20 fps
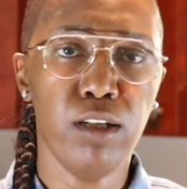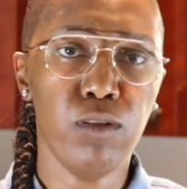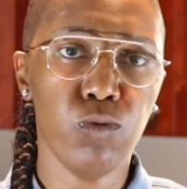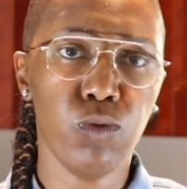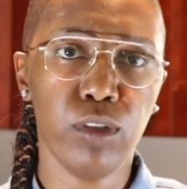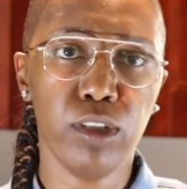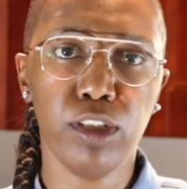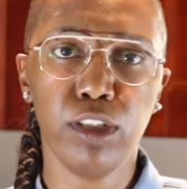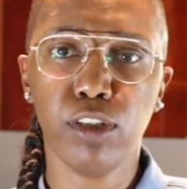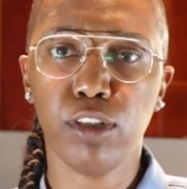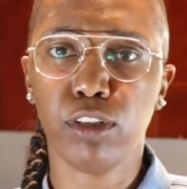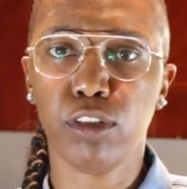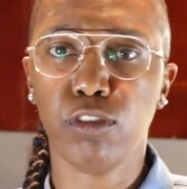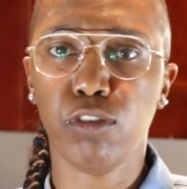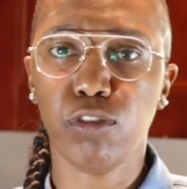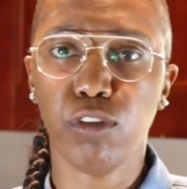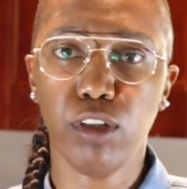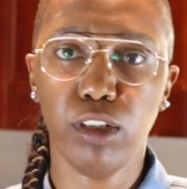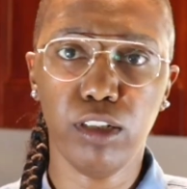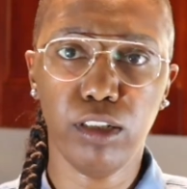then when you're
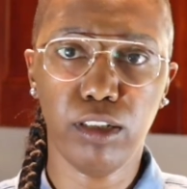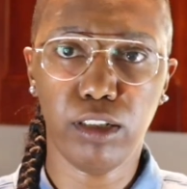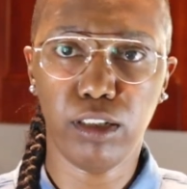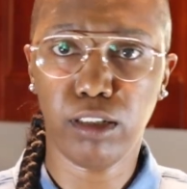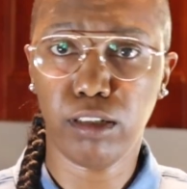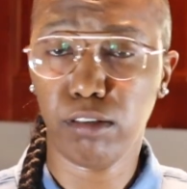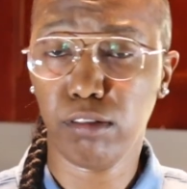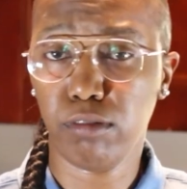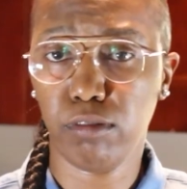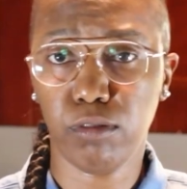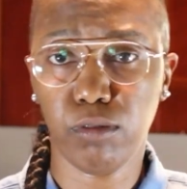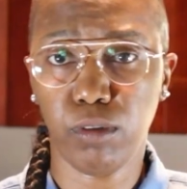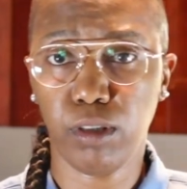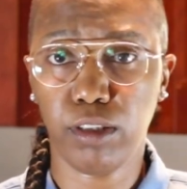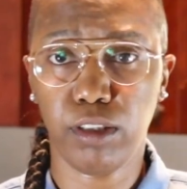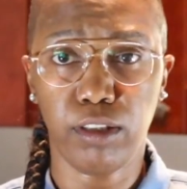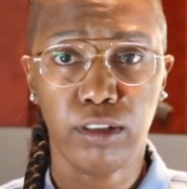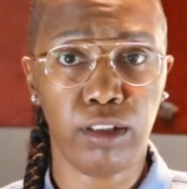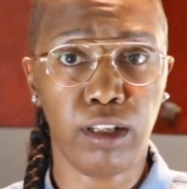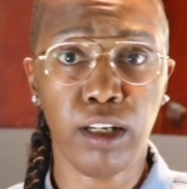grilling,
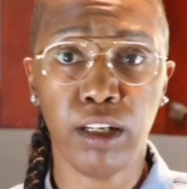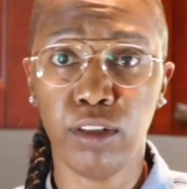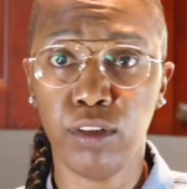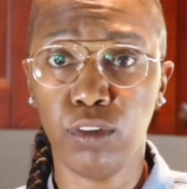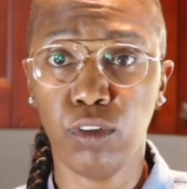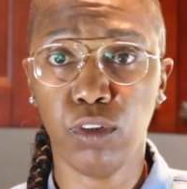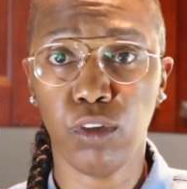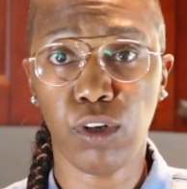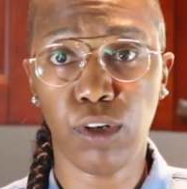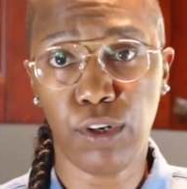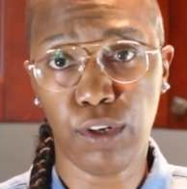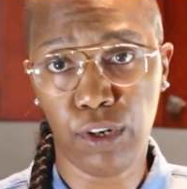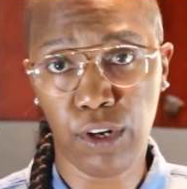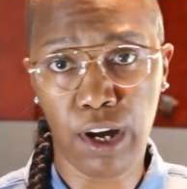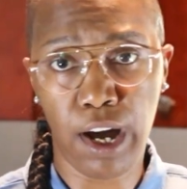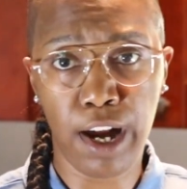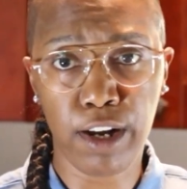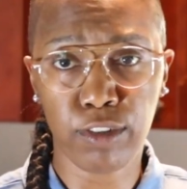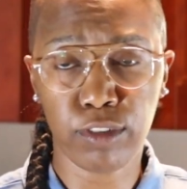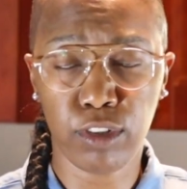whether indoor or
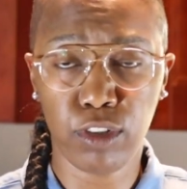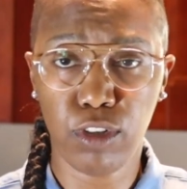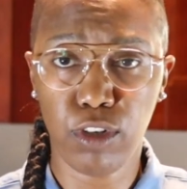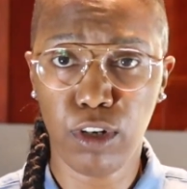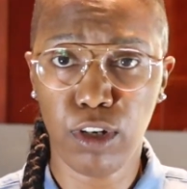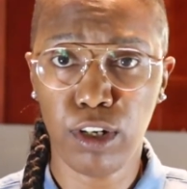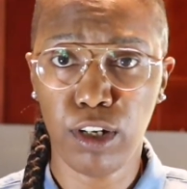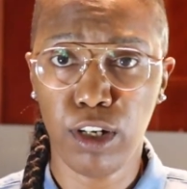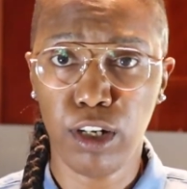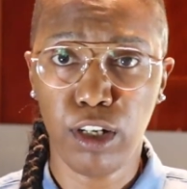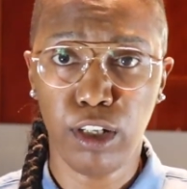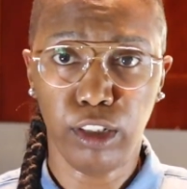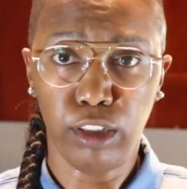outdoor,